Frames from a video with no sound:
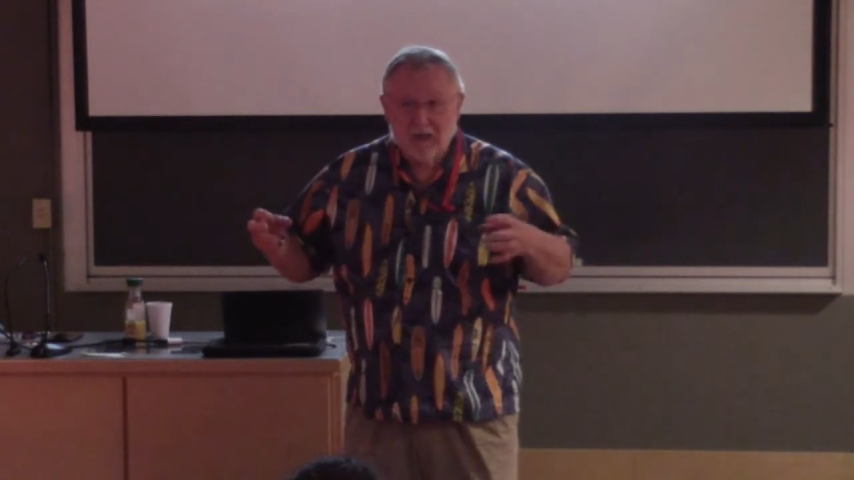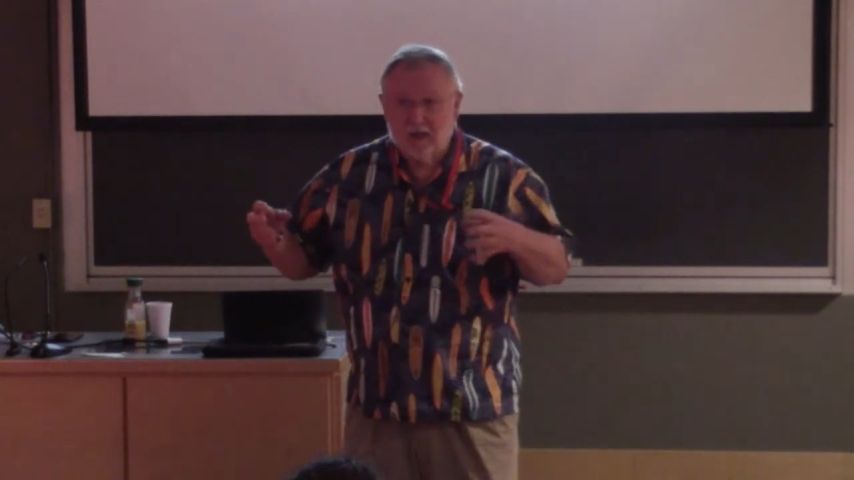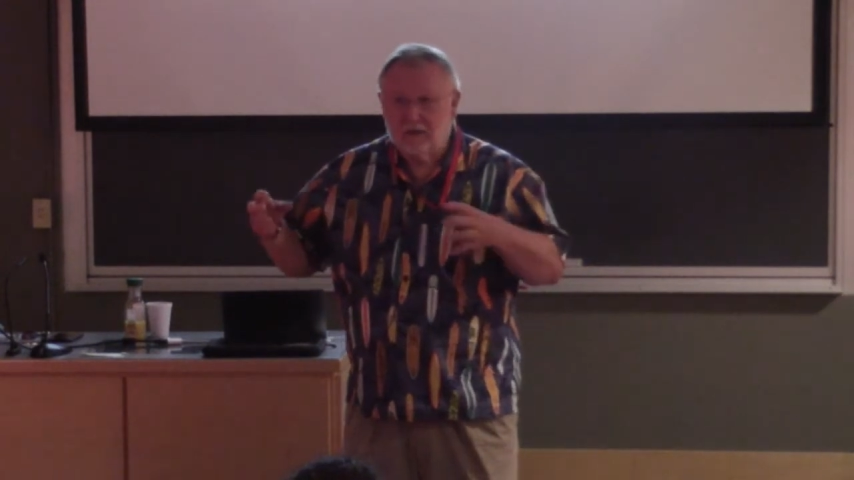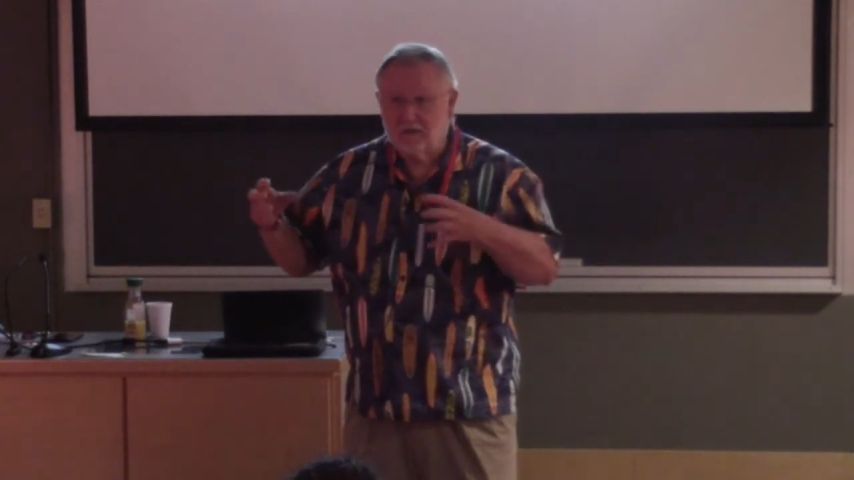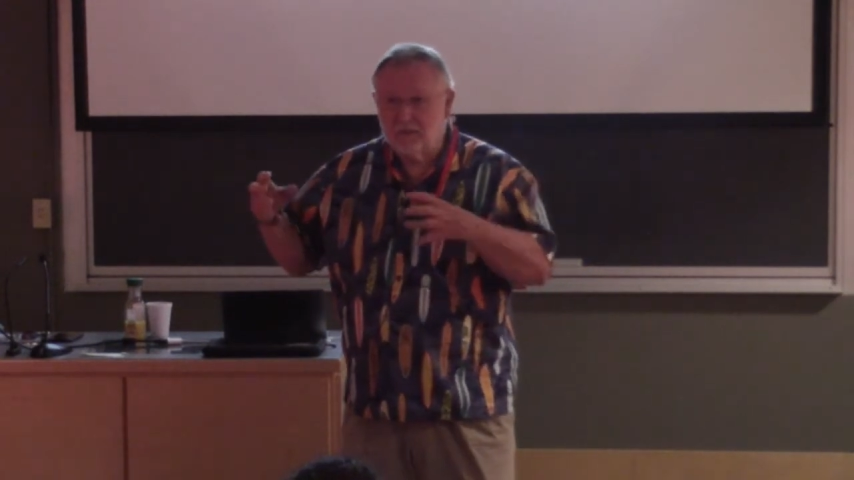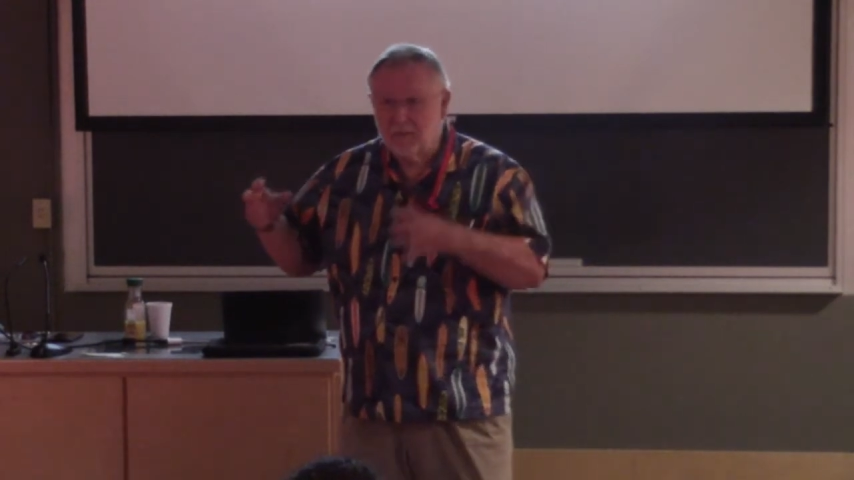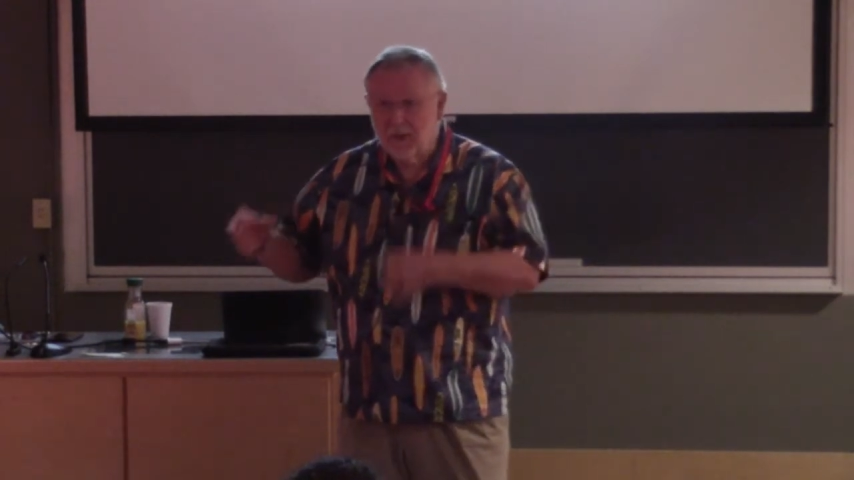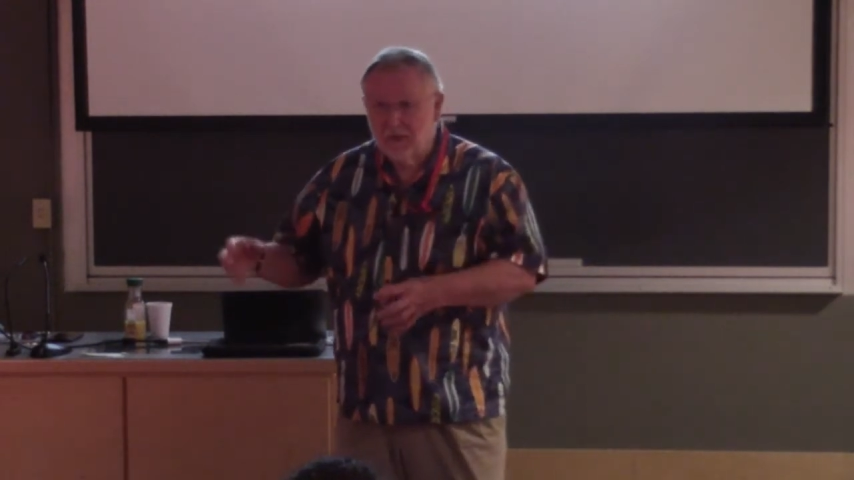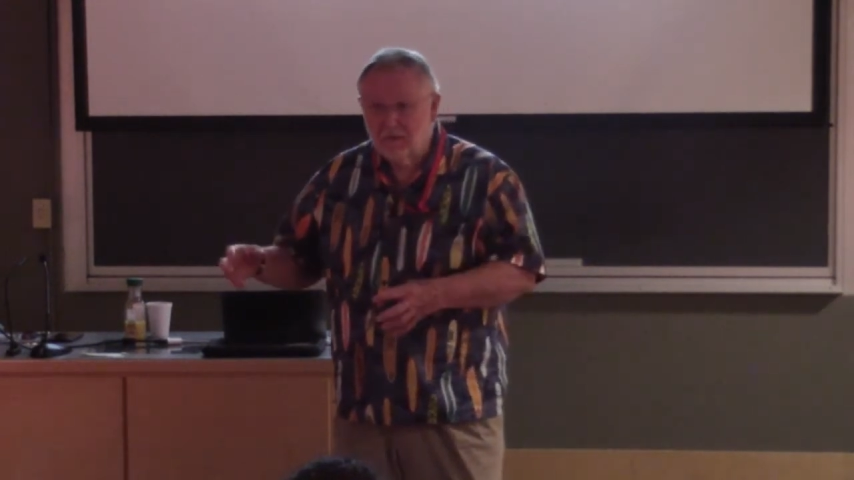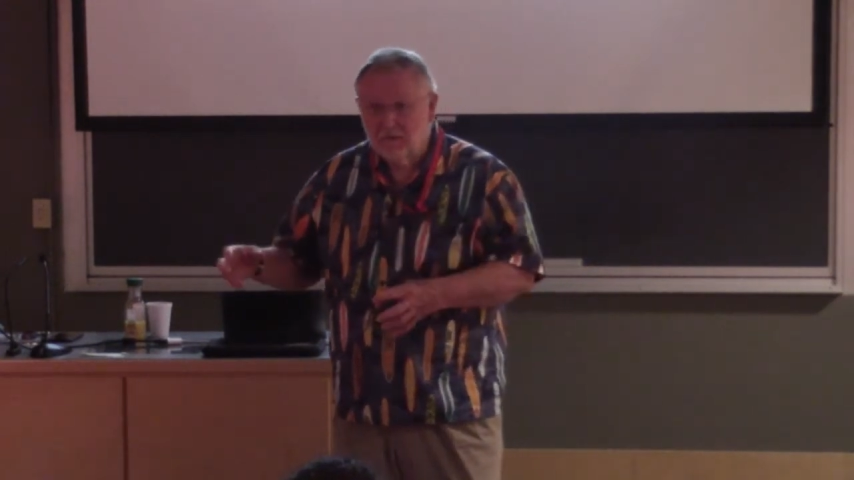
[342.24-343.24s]
and the
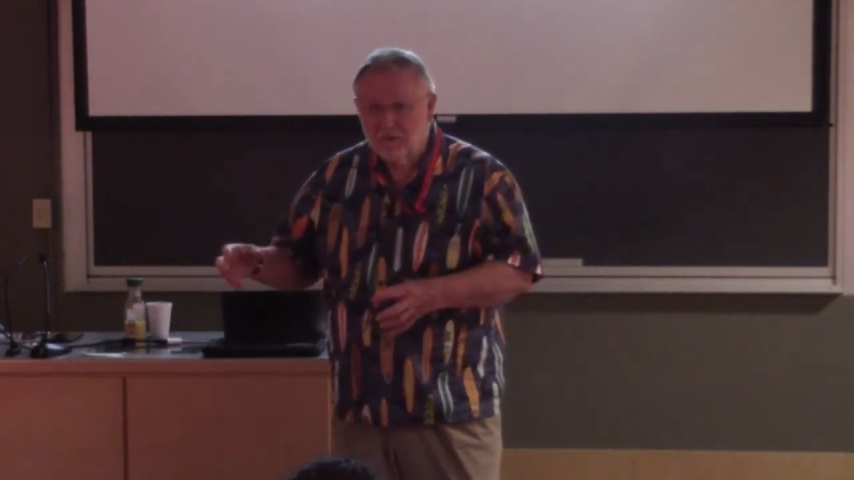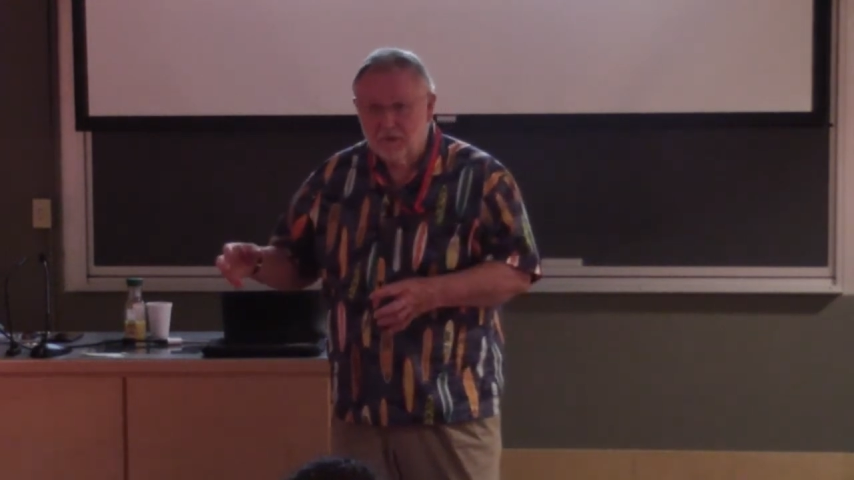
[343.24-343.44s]
demand for